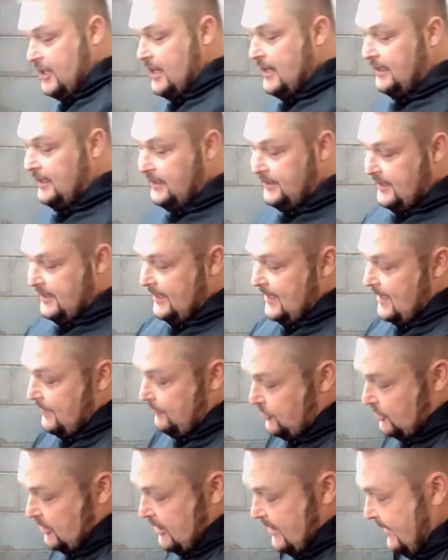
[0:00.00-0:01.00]
got it, because I
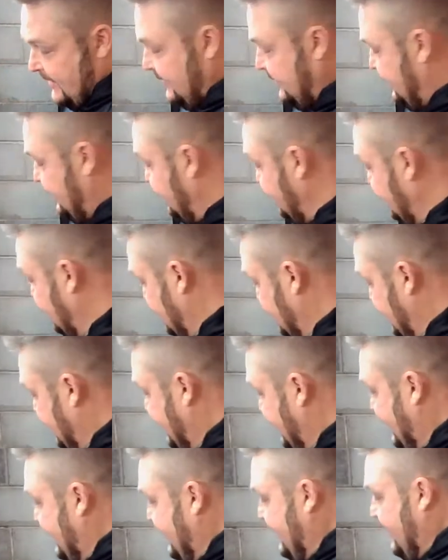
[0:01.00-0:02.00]
kept trying to
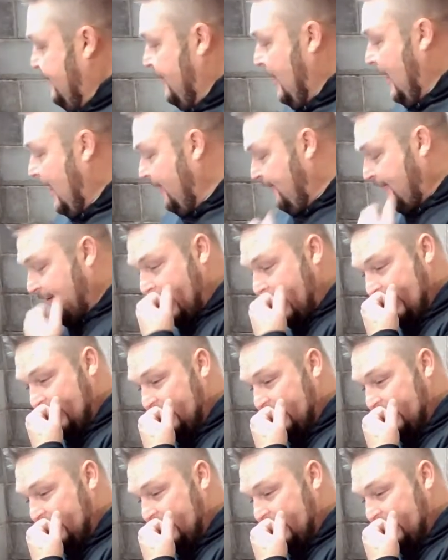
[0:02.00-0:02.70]
modify